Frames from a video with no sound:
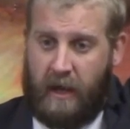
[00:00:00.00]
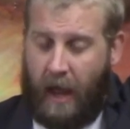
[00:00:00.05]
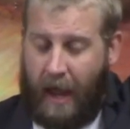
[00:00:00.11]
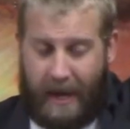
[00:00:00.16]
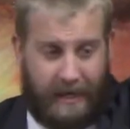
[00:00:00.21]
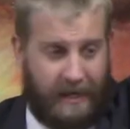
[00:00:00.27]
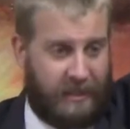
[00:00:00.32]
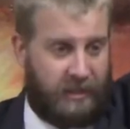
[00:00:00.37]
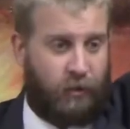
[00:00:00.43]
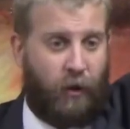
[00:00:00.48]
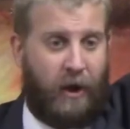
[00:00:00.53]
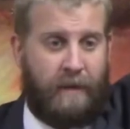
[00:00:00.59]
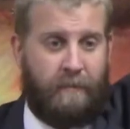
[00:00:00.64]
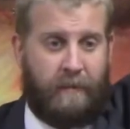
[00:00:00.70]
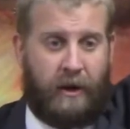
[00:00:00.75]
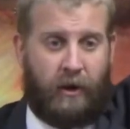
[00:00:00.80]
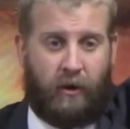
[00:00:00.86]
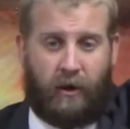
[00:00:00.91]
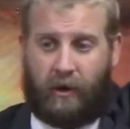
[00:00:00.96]
in this great
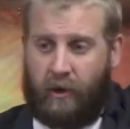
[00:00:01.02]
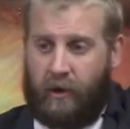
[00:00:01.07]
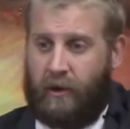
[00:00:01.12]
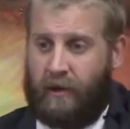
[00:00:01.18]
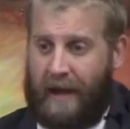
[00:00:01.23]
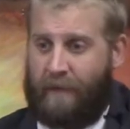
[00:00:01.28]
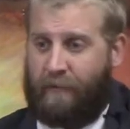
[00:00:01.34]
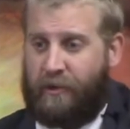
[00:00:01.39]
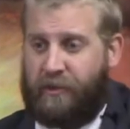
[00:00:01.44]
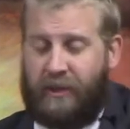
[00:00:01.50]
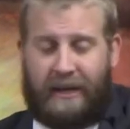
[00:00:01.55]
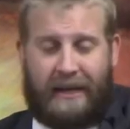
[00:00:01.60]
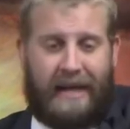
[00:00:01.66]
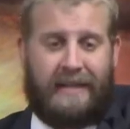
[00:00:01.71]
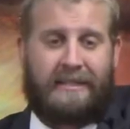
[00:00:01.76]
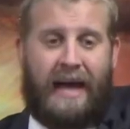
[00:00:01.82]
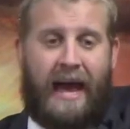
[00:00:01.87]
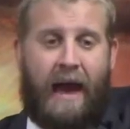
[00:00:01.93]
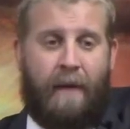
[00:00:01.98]
miracle and everything
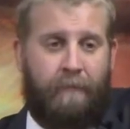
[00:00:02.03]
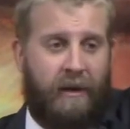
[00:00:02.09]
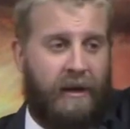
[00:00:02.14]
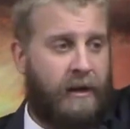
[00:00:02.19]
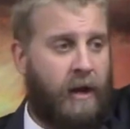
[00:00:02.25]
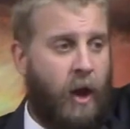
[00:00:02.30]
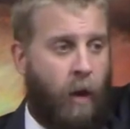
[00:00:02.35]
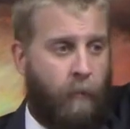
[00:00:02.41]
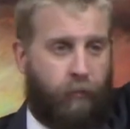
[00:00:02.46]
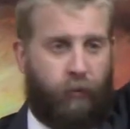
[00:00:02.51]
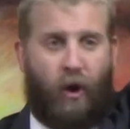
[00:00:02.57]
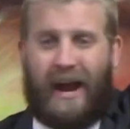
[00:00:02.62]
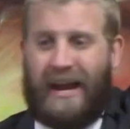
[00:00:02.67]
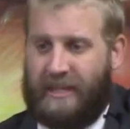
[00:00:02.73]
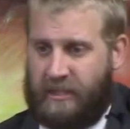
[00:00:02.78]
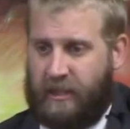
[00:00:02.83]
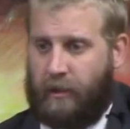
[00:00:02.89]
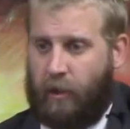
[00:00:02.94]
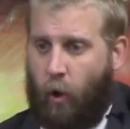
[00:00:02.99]
that's happened.
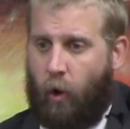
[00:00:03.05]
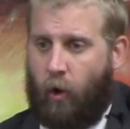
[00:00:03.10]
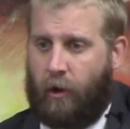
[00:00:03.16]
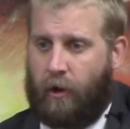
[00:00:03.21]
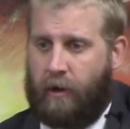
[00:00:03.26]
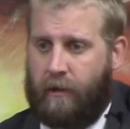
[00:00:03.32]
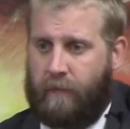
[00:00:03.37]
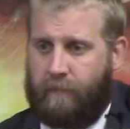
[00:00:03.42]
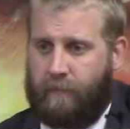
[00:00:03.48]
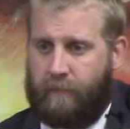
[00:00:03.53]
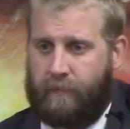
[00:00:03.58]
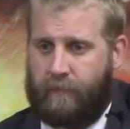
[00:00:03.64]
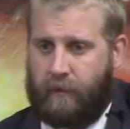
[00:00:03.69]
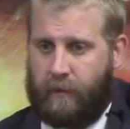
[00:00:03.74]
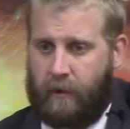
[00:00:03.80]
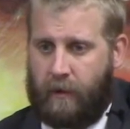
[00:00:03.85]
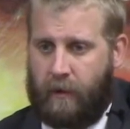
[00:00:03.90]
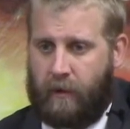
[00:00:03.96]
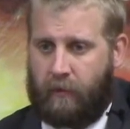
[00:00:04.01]
Praise the Lord.
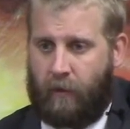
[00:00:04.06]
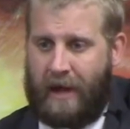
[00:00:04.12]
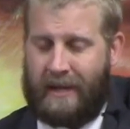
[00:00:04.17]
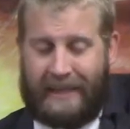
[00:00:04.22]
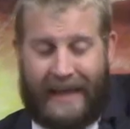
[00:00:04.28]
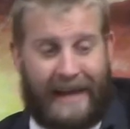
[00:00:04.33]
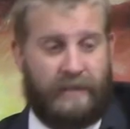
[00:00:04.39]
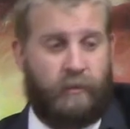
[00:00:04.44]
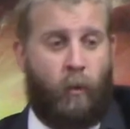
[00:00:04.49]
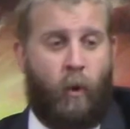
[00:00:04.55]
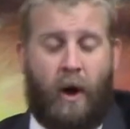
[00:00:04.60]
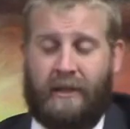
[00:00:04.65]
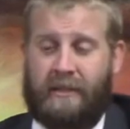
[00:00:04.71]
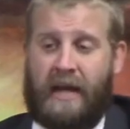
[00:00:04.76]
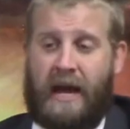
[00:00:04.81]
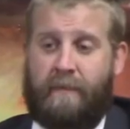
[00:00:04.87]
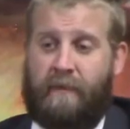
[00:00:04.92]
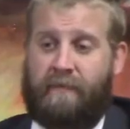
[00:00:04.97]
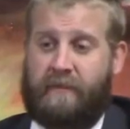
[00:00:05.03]
Right? That's one
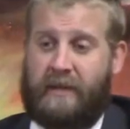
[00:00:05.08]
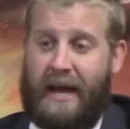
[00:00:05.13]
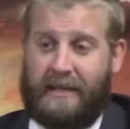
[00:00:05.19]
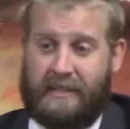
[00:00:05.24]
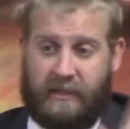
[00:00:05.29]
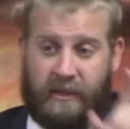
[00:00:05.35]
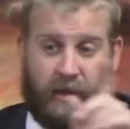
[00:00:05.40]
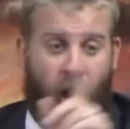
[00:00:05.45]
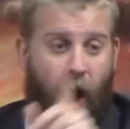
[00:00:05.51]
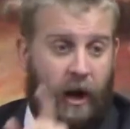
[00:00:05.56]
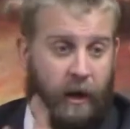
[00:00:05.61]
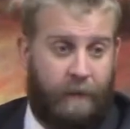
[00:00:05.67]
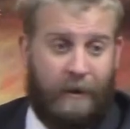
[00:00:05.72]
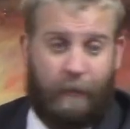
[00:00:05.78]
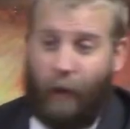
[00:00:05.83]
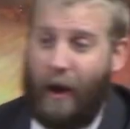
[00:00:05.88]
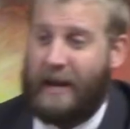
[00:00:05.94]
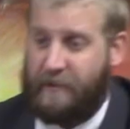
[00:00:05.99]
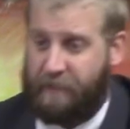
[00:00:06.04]
type of test, and you ought to be
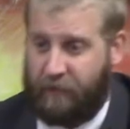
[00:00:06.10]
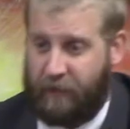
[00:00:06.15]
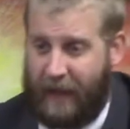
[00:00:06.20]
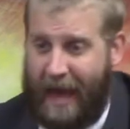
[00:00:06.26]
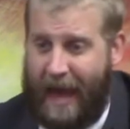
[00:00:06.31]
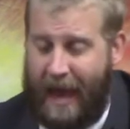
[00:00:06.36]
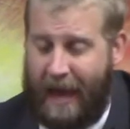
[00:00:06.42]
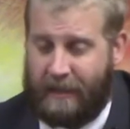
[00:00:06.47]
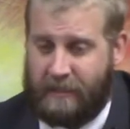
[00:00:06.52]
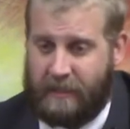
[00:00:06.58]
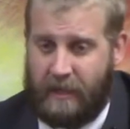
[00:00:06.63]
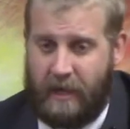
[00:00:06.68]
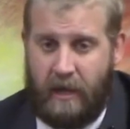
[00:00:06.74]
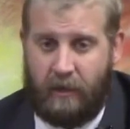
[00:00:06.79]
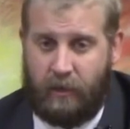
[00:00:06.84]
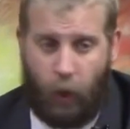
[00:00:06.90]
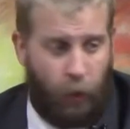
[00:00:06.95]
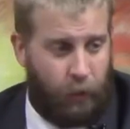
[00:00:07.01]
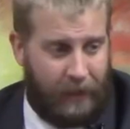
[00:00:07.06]
ready for that.
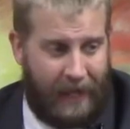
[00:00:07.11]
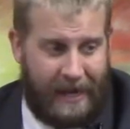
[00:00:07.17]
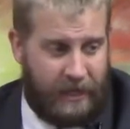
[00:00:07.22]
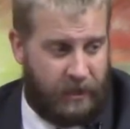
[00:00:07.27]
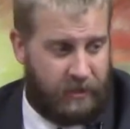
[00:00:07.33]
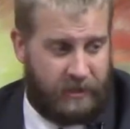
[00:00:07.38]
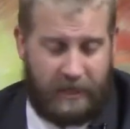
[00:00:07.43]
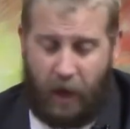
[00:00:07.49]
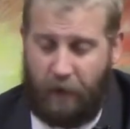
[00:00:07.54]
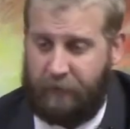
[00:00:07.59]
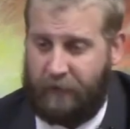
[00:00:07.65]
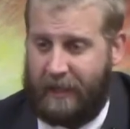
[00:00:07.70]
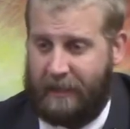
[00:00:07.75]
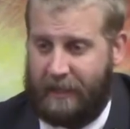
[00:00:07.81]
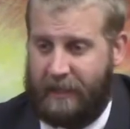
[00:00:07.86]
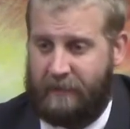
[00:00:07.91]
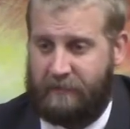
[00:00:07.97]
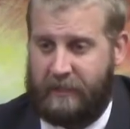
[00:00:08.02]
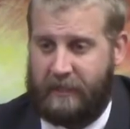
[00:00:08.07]
Don't let yourself get
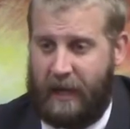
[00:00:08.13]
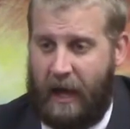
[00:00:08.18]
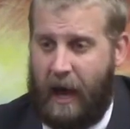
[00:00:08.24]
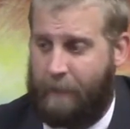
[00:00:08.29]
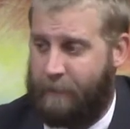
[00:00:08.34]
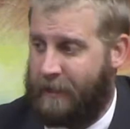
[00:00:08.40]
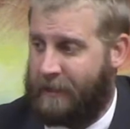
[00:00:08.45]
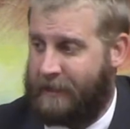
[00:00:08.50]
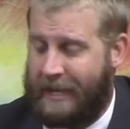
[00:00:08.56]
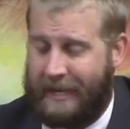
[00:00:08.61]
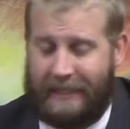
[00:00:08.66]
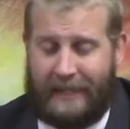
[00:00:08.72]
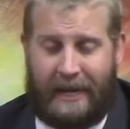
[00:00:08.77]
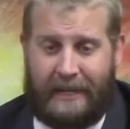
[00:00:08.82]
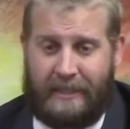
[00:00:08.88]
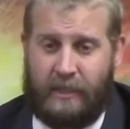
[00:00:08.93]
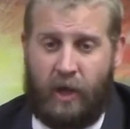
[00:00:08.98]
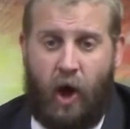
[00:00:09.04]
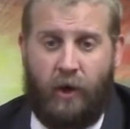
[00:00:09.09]
lifted up and think that
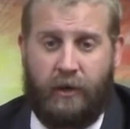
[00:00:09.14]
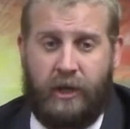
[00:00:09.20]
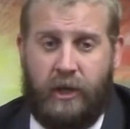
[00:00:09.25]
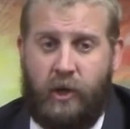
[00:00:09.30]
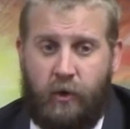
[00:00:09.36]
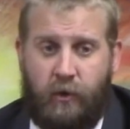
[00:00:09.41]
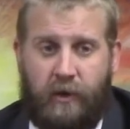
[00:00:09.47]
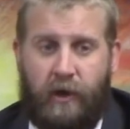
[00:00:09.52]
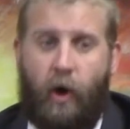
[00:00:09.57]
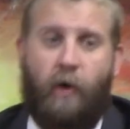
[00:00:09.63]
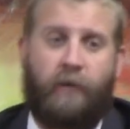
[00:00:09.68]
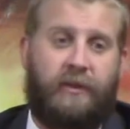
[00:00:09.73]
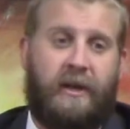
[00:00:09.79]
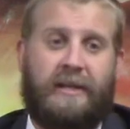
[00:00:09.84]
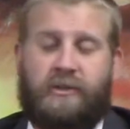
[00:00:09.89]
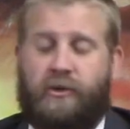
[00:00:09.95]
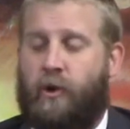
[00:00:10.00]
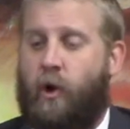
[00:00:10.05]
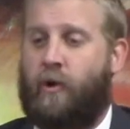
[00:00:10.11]
it's all you and oh,
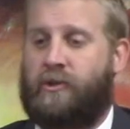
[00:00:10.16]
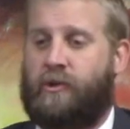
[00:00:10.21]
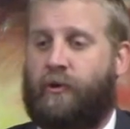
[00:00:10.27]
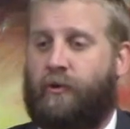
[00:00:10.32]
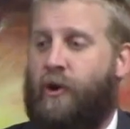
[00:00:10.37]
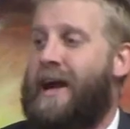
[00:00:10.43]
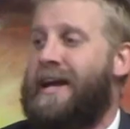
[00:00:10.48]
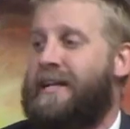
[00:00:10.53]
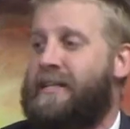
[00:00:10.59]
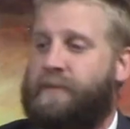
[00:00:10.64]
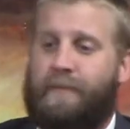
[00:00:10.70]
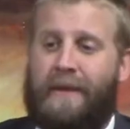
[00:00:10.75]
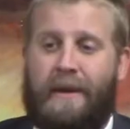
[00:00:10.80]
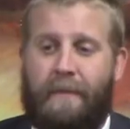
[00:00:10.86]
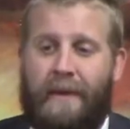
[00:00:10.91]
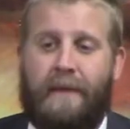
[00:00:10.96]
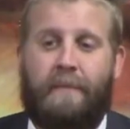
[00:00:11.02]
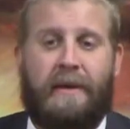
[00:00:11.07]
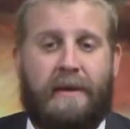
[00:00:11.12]
things are going so great, it's me,
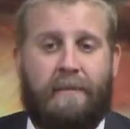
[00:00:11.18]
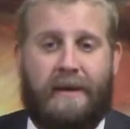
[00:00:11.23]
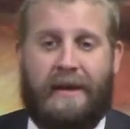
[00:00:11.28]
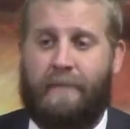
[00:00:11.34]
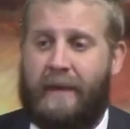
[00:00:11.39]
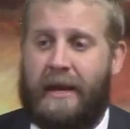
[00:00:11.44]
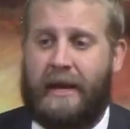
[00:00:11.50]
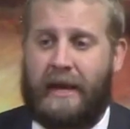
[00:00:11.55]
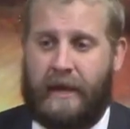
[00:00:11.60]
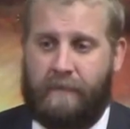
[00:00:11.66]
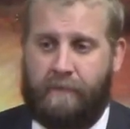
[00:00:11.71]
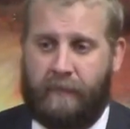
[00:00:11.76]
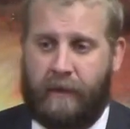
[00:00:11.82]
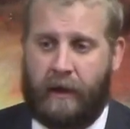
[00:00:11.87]
me, me, me, me.